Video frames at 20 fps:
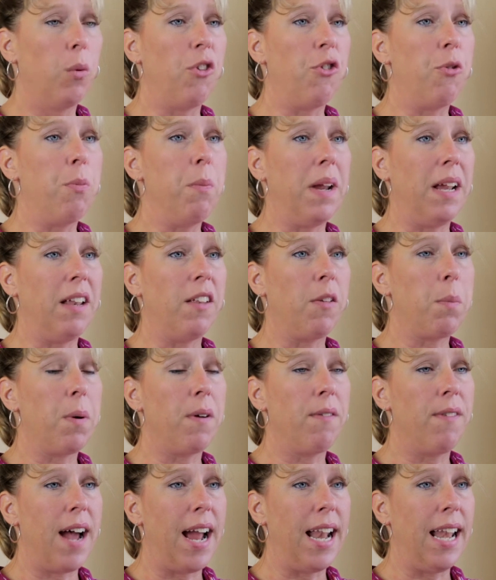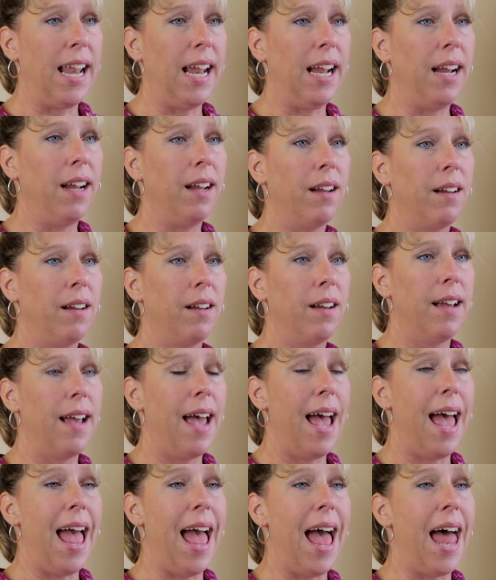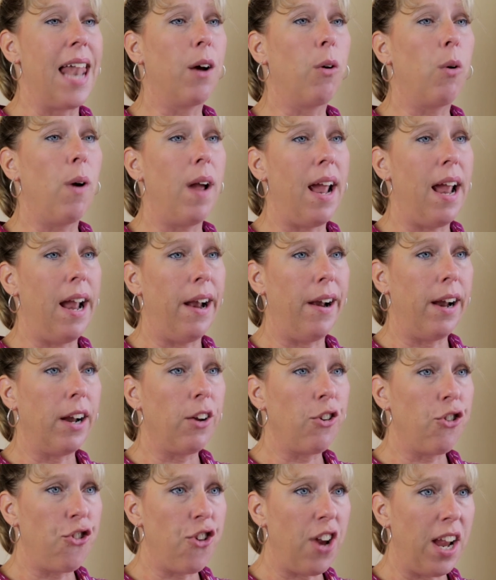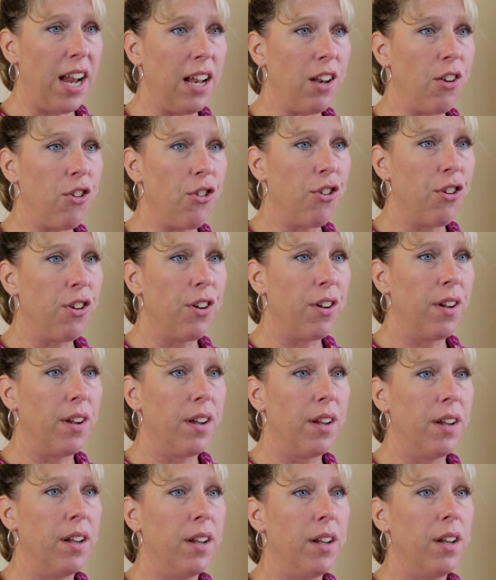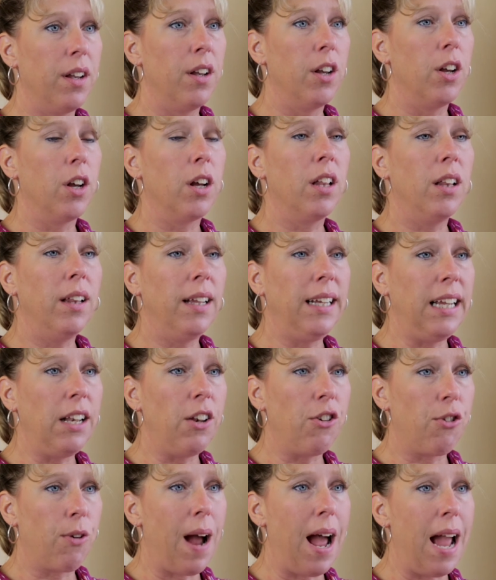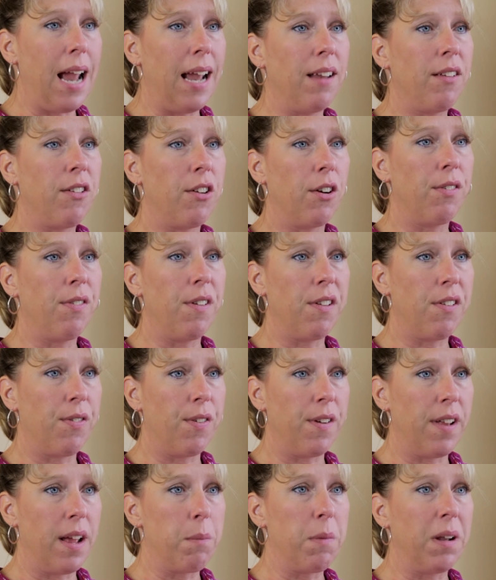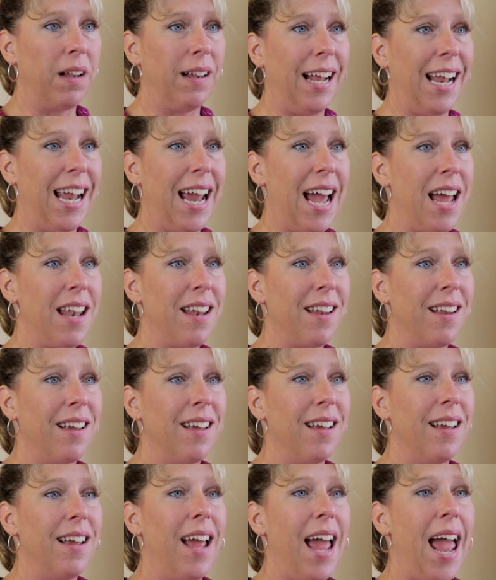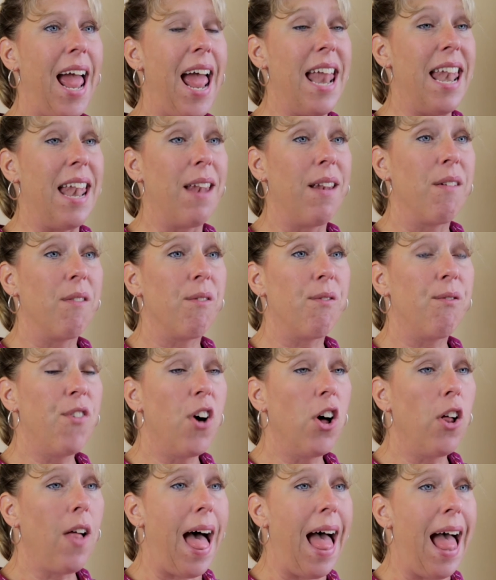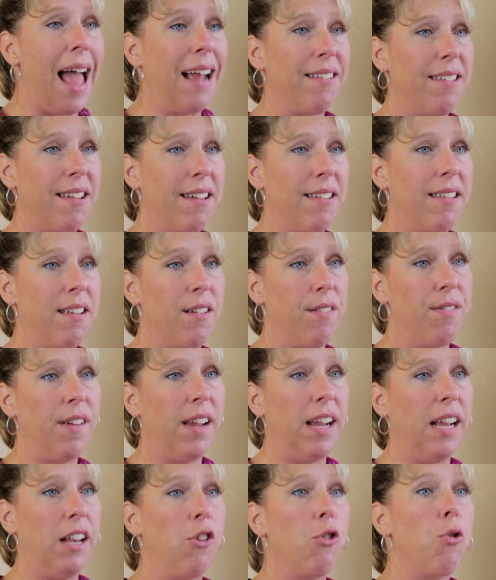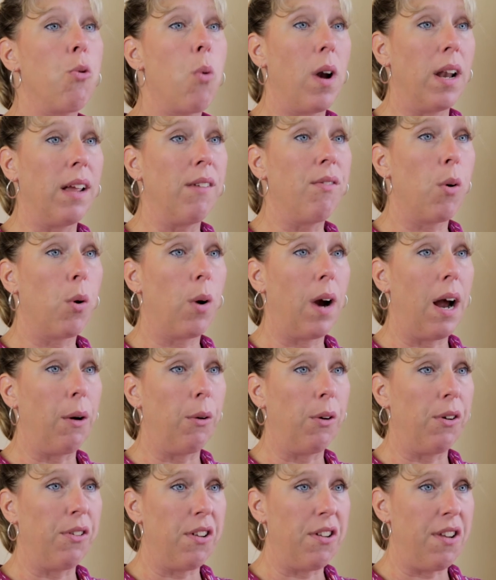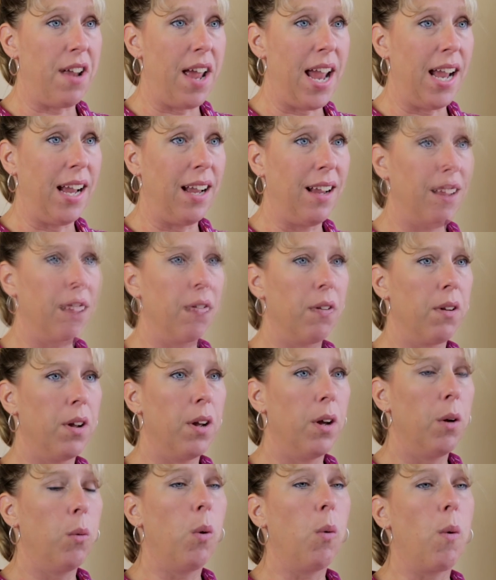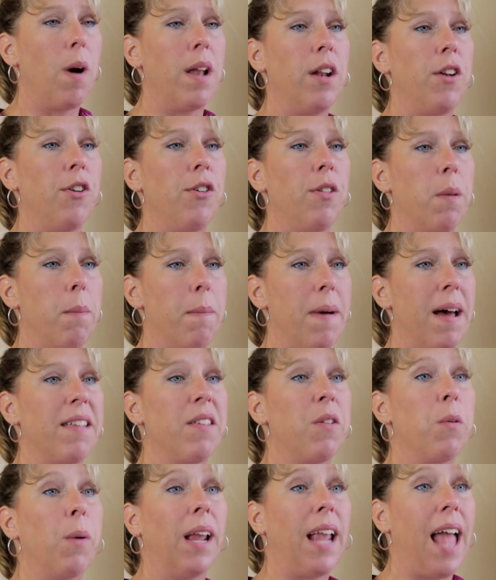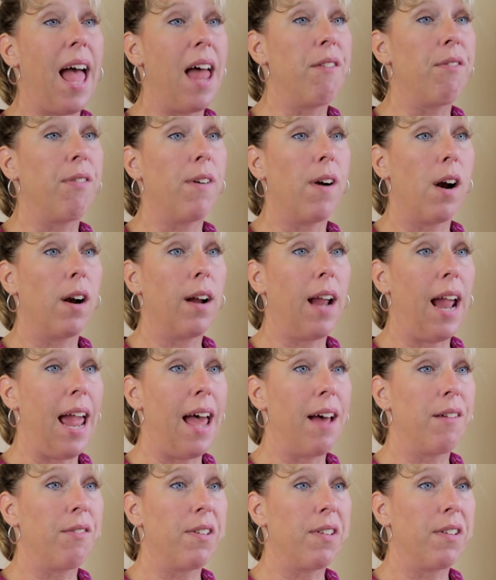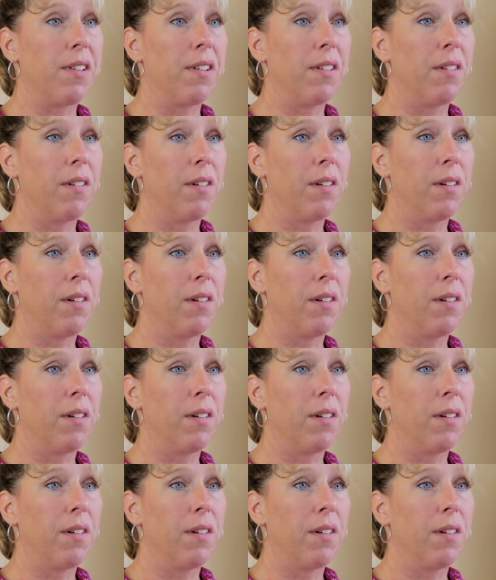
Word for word: which means providing adequate air exchange, clean, dry surface for them to lay on, and full access to feed 24 hours a day. We want to do the best we can for our calves.